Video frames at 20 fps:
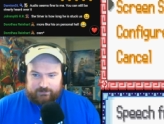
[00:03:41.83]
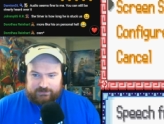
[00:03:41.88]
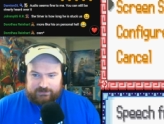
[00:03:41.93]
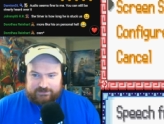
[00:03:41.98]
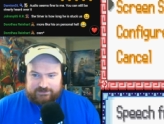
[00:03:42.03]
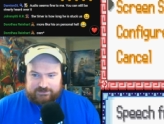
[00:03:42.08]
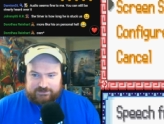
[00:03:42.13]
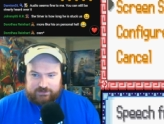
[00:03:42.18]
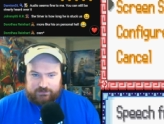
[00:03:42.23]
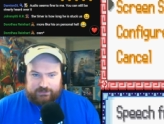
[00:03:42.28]
but
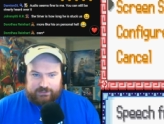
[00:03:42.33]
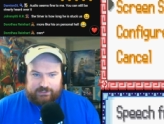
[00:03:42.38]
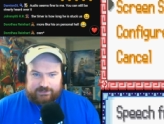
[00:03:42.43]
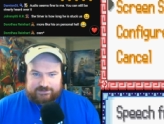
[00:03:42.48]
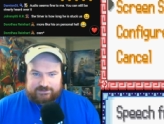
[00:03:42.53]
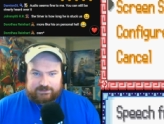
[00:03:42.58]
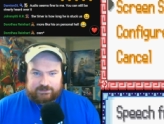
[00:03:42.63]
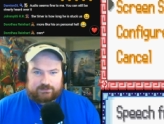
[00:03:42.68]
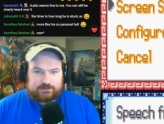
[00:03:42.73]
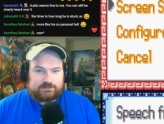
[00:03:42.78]
let's just go to
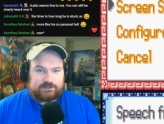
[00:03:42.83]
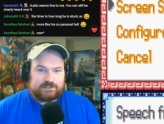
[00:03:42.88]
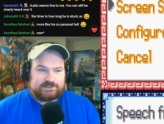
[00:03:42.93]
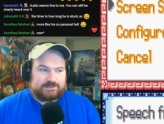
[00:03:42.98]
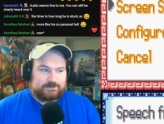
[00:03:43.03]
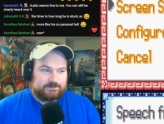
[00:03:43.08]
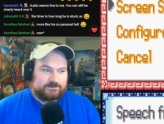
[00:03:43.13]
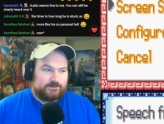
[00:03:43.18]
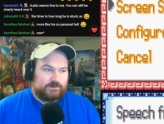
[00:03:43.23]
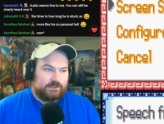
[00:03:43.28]
XL. That
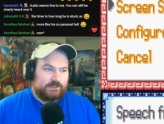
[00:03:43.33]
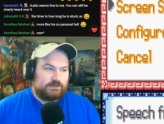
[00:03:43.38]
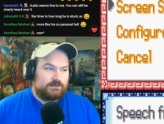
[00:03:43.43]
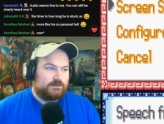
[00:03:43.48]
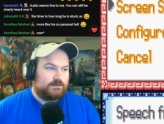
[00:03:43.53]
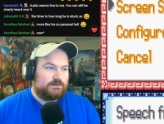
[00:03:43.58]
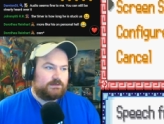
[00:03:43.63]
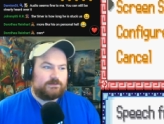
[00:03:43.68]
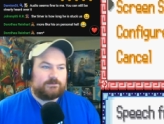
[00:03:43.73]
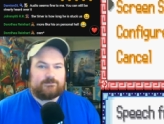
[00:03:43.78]
seems fine.
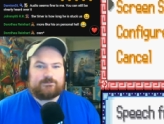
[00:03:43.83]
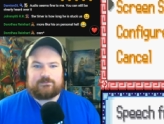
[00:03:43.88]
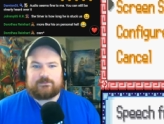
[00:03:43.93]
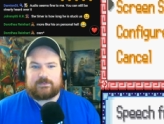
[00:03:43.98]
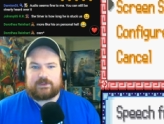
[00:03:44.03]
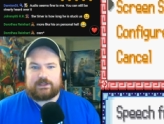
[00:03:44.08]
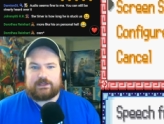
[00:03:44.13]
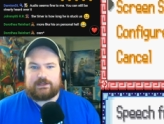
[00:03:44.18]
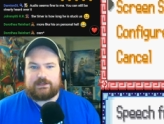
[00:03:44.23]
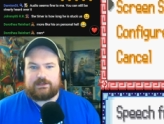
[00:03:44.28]

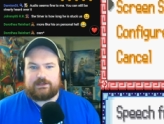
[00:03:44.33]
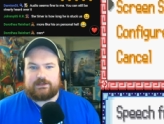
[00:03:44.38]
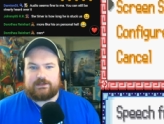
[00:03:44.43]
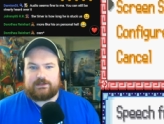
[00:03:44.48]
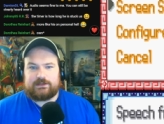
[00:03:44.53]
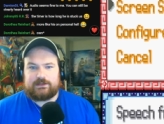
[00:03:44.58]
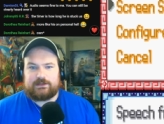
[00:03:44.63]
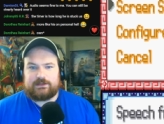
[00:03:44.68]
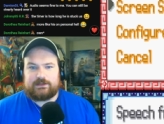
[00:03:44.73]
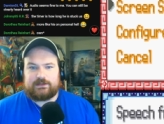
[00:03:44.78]

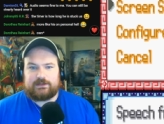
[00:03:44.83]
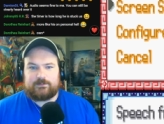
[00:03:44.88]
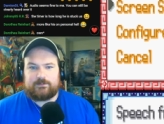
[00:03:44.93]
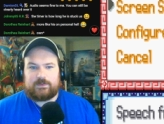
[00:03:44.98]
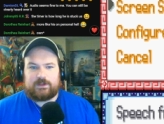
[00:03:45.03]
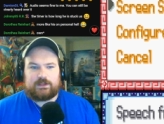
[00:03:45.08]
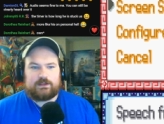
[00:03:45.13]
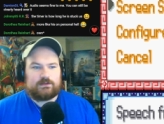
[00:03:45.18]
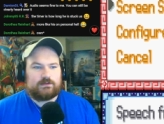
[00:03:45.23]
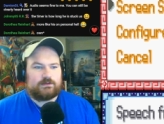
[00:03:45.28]
It